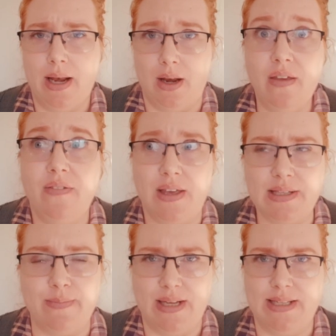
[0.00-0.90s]
life
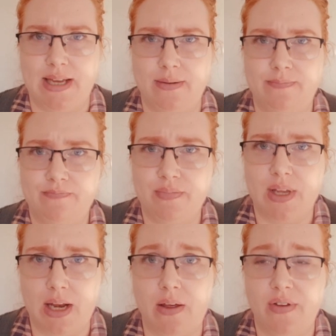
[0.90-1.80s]
is messy.
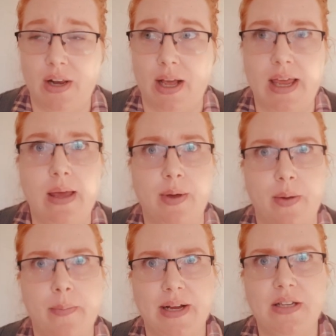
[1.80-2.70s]
And I feel like I keep
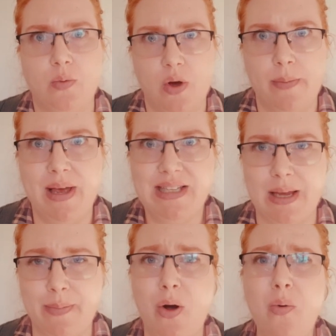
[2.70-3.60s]
coming back to the word
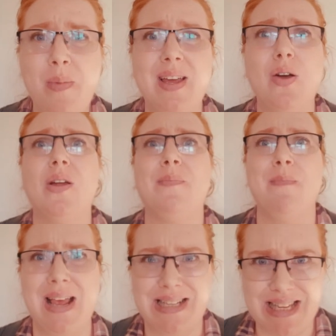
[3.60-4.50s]
messy, but oh my God,
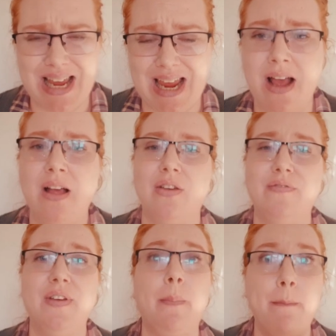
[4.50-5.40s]
messy. The
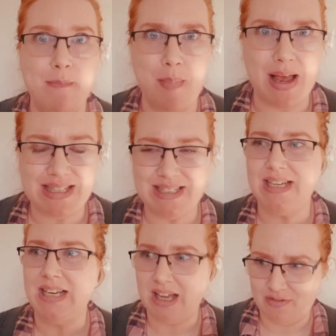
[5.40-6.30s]
film,
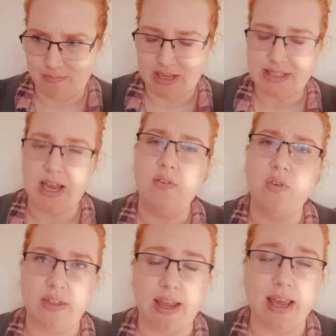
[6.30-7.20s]
messy, life messy.
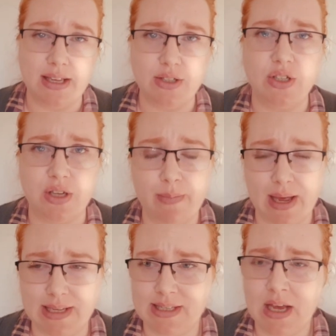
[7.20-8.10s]
Everything is just a
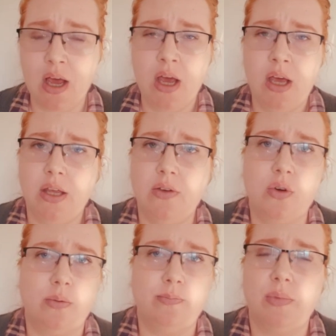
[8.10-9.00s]
mess. You've
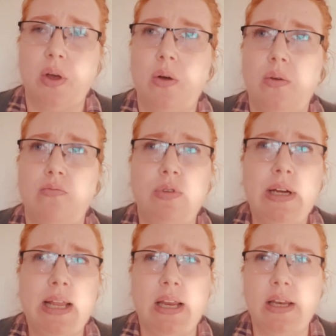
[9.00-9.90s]
got
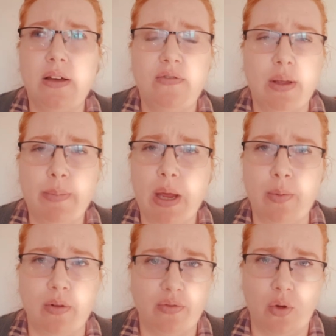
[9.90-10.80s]
really lovely
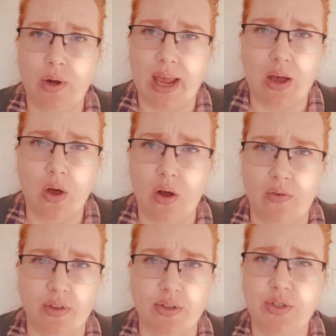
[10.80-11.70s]
people falling out
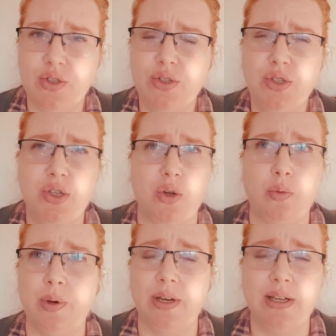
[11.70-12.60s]
over the
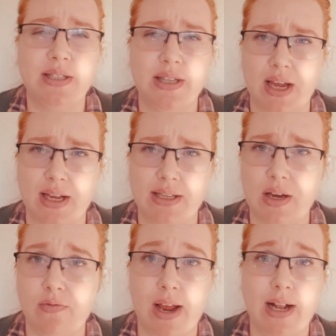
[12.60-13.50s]
stupidest things
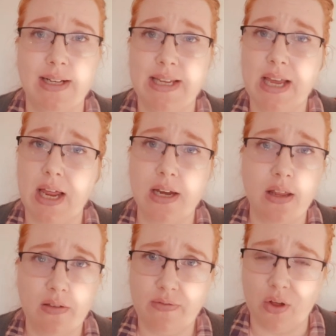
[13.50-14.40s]
in reality and
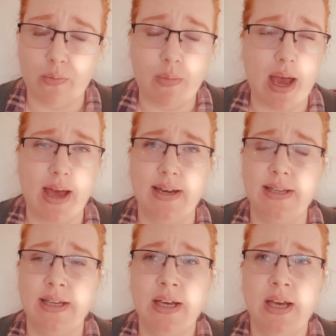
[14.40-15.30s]
in the film, and